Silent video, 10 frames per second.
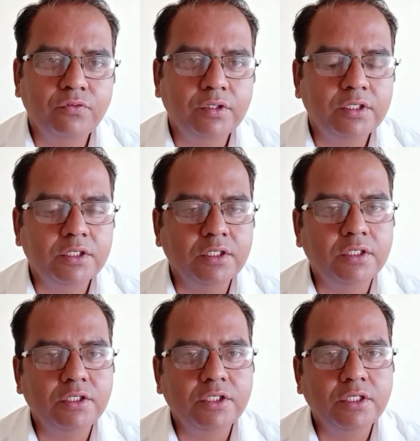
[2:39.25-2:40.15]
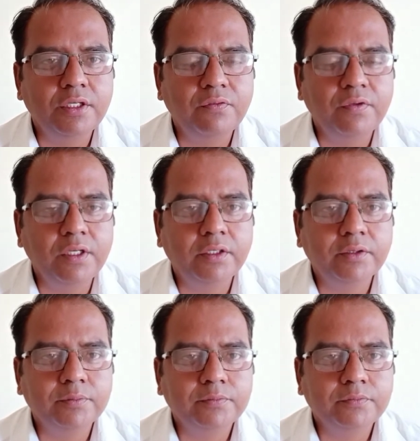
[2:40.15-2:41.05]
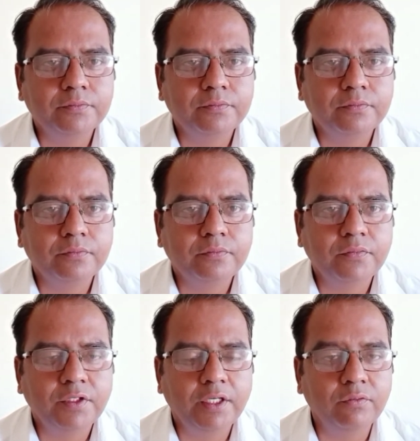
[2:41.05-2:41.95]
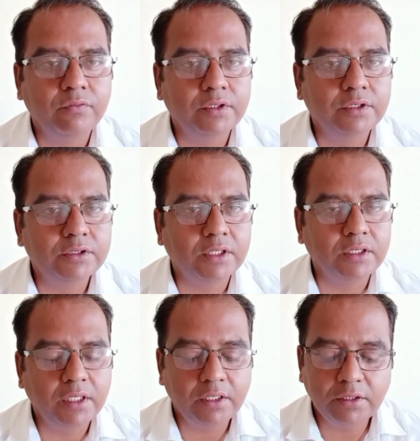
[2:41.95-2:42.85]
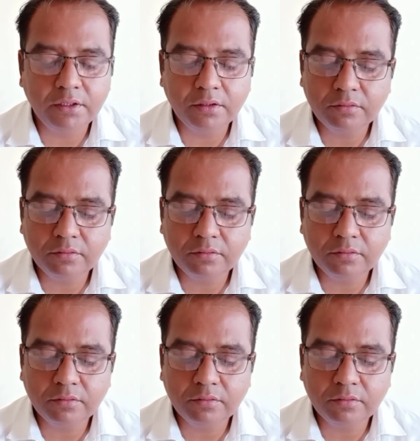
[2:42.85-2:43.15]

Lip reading: words in engineering field? That words are collected.